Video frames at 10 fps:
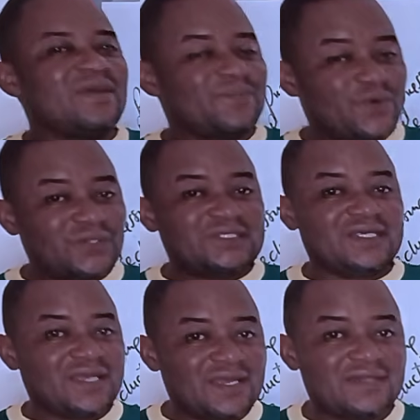
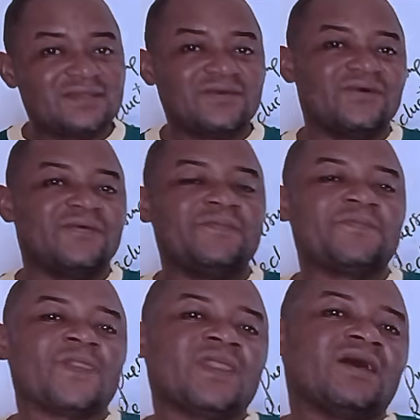both in your
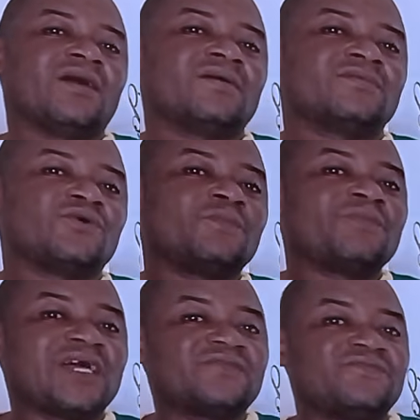group
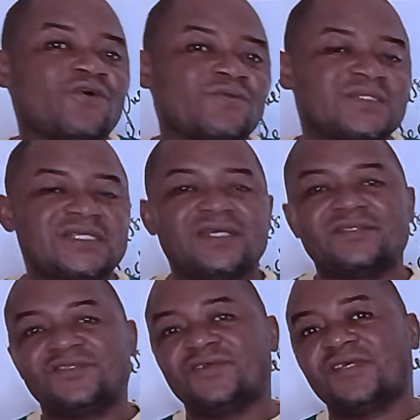platforms
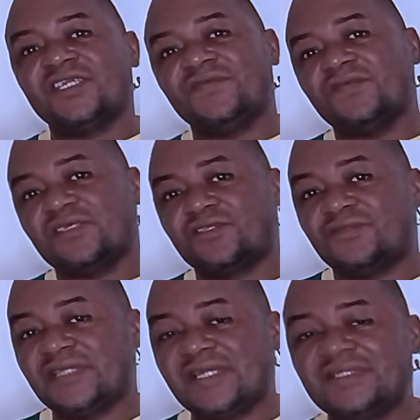and to your individual
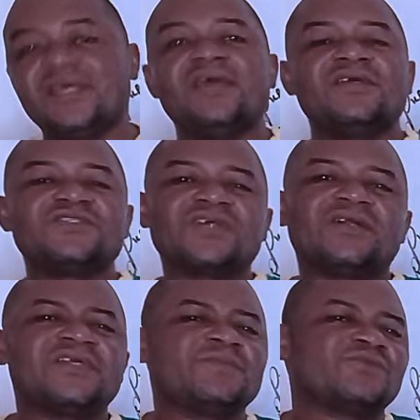students,
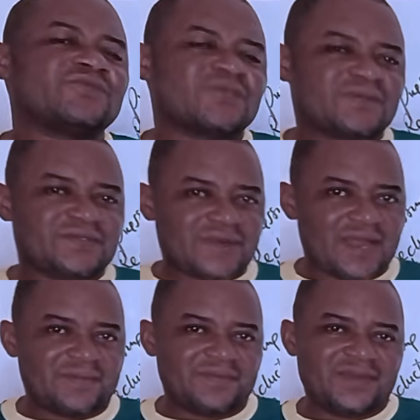tell them to subscribe.